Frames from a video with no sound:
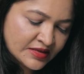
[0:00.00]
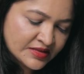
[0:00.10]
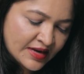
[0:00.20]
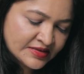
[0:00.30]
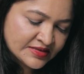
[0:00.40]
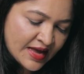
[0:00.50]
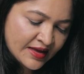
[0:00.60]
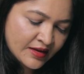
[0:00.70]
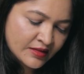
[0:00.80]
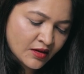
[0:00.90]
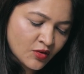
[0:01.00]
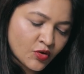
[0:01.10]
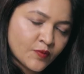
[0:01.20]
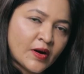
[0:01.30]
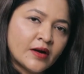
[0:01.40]
there is slight sagging in the
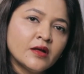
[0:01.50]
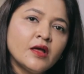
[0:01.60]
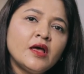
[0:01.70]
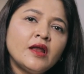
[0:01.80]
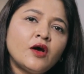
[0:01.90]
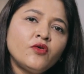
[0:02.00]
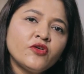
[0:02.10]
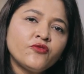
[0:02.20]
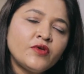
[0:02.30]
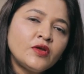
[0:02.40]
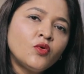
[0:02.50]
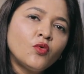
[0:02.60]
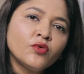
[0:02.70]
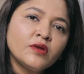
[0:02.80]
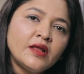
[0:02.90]
lower part. Now if we do
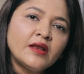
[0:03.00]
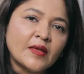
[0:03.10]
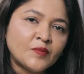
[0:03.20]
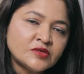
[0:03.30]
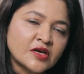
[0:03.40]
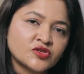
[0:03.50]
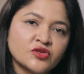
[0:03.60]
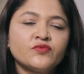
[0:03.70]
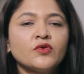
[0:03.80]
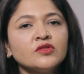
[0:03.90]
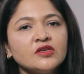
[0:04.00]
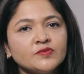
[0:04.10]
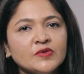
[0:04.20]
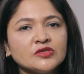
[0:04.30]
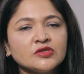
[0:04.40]
only liposuction for these
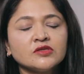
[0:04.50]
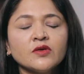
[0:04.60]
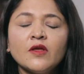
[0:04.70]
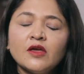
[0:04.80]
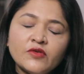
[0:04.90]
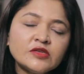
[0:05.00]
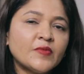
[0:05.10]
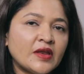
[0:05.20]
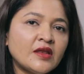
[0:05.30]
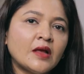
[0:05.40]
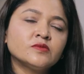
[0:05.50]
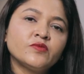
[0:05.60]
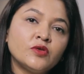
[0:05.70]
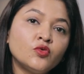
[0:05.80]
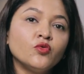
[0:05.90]
patients, which many times
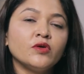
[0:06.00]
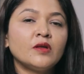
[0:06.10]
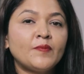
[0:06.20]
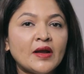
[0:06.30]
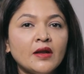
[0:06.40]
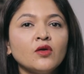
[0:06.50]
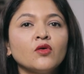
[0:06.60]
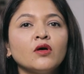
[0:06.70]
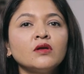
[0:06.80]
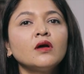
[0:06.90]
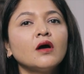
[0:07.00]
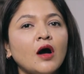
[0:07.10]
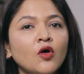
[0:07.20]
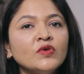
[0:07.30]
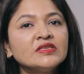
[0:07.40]
we do, depending on
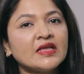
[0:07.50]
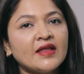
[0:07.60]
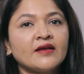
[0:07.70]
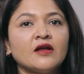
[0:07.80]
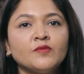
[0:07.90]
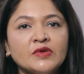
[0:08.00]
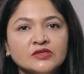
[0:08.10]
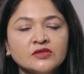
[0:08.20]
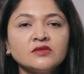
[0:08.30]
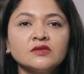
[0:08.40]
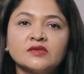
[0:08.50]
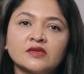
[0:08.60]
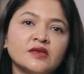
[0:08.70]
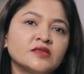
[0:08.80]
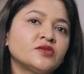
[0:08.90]
how we select our patients, the
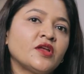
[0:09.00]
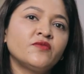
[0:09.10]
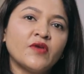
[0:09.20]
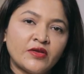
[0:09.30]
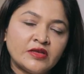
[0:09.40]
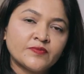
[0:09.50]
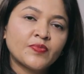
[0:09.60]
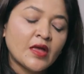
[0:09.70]
success rate varies.